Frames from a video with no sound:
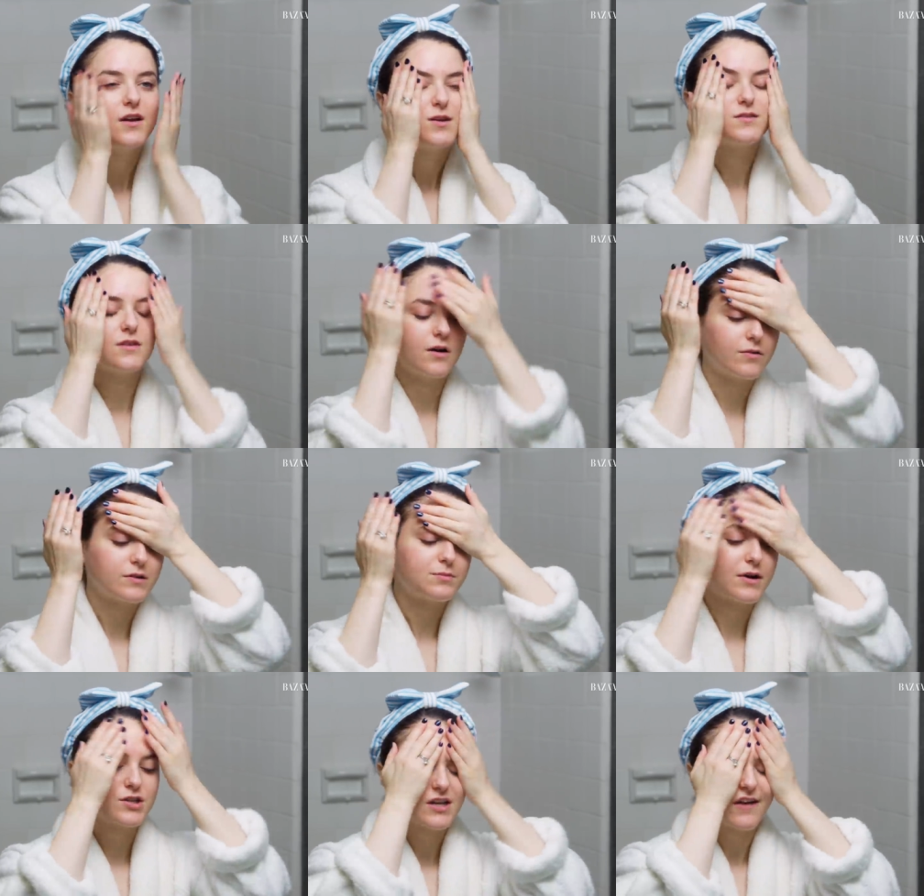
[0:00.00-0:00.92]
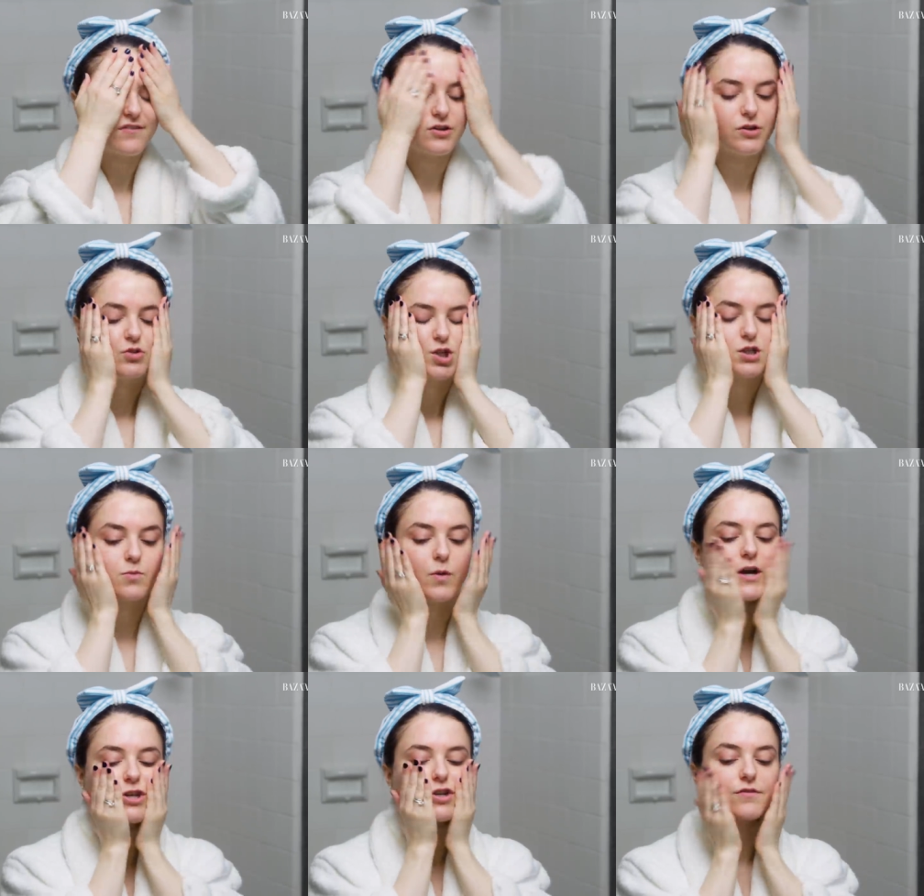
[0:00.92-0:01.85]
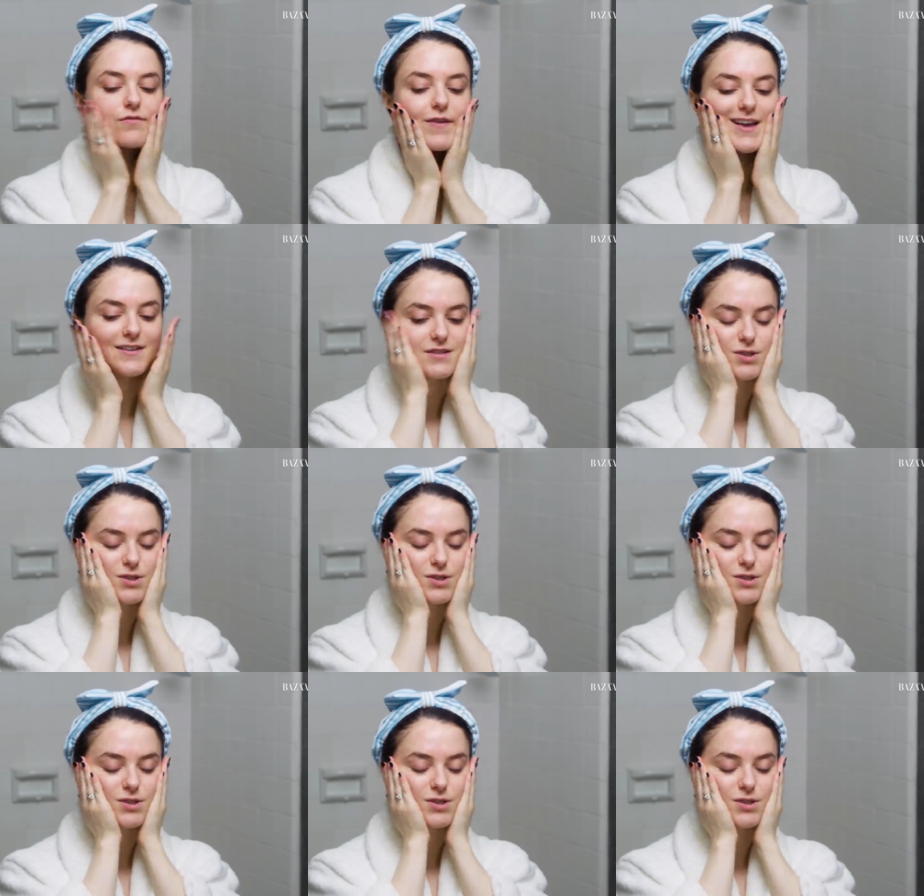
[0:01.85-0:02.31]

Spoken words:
So especially after you just washed your face,